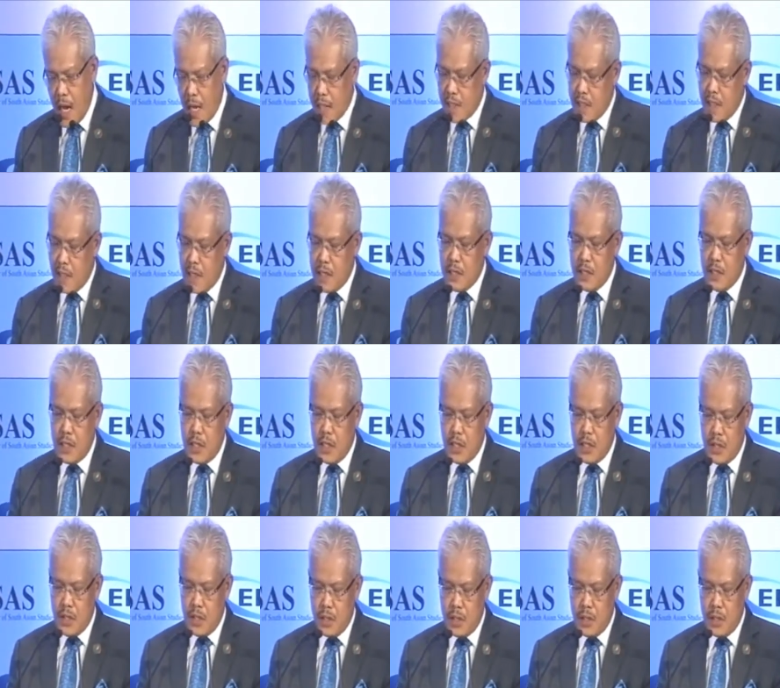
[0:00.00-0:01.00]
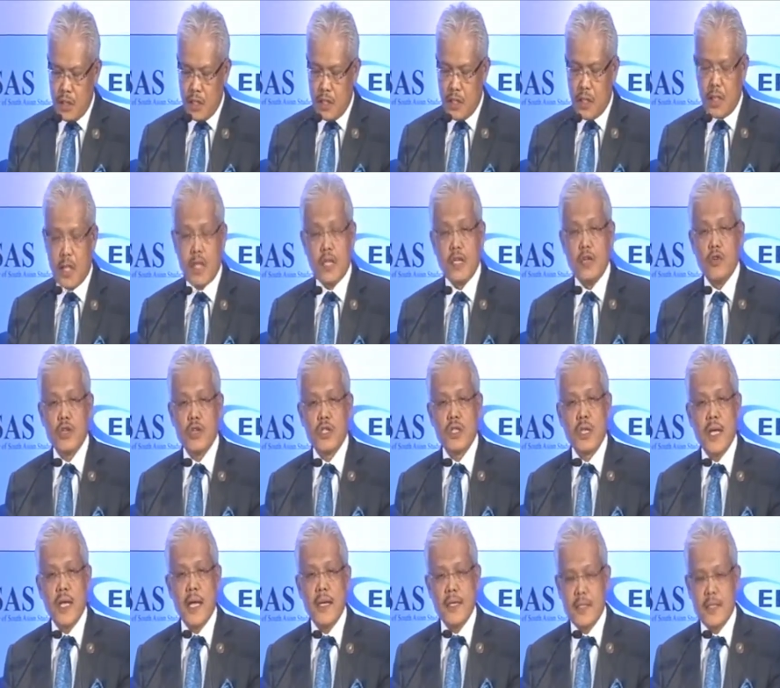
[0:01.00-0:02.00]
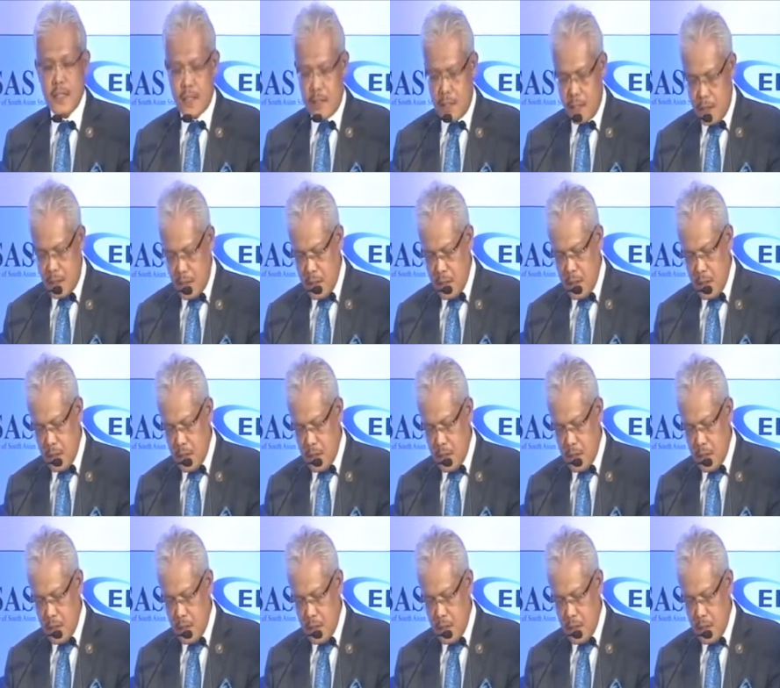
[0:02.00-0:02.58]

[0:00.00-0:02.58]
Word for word: Excellencies, distinguished guests,